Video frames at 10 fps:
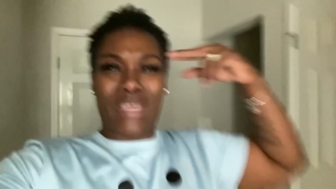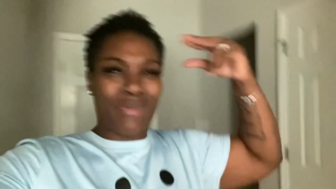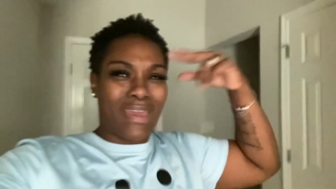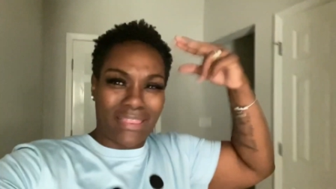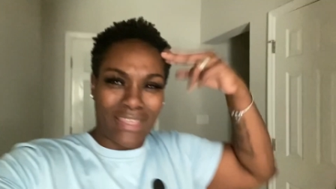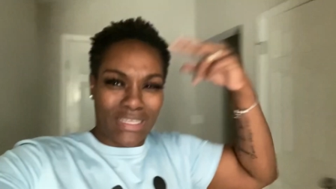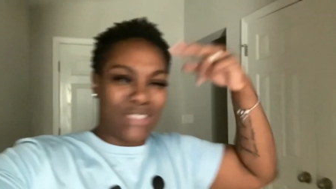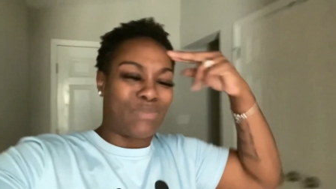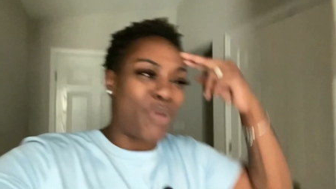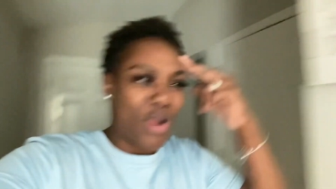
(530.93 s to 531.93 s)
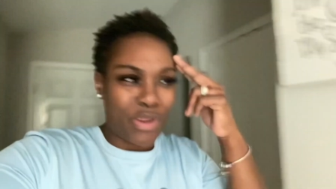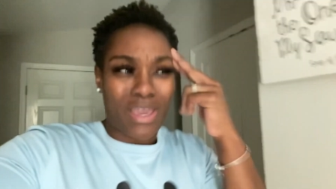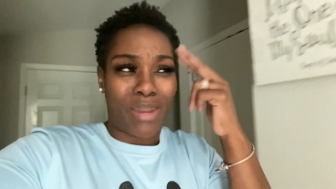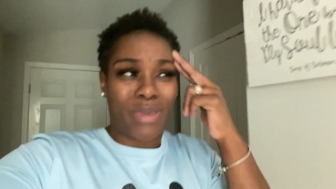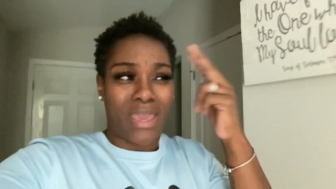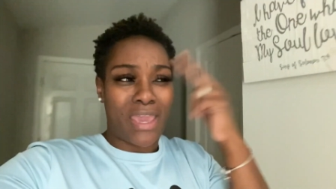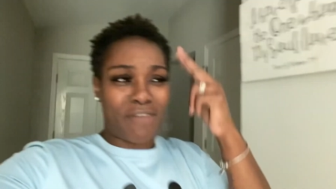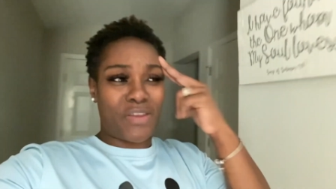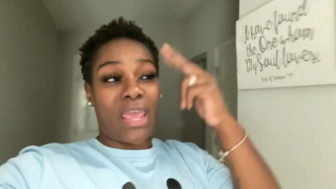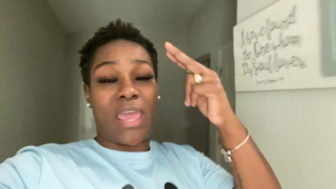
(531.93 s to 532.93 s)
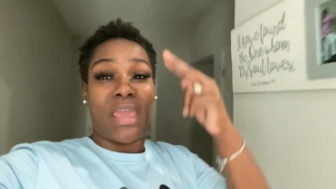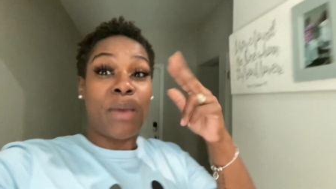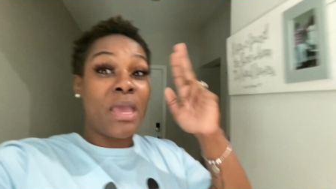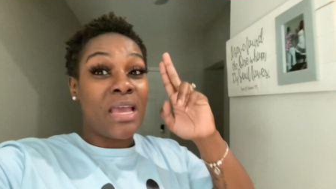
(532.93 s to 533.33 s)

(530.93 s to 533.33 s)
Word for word: You gotta think smart. You gotta be ahead of a game.